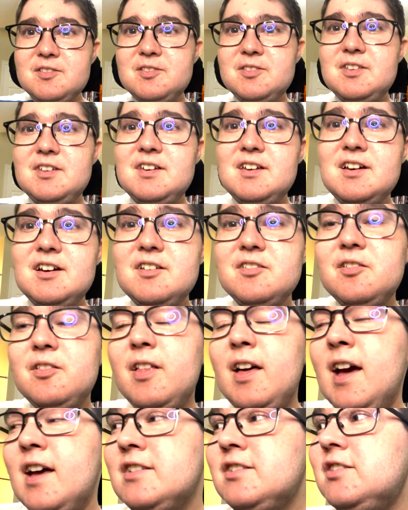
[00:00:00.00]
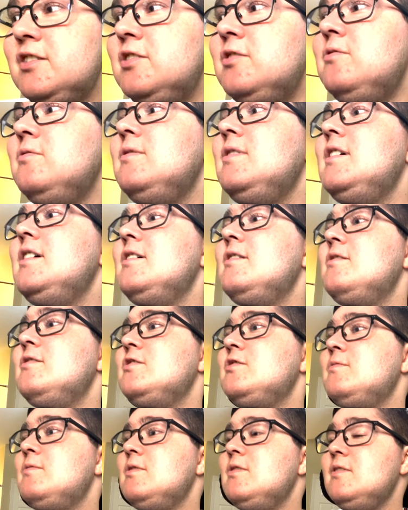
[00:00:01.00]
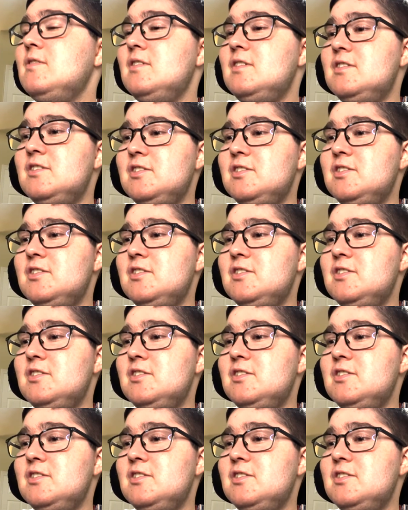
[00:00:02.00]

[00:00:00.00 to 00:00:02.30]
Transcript: the uh, the last two years, really.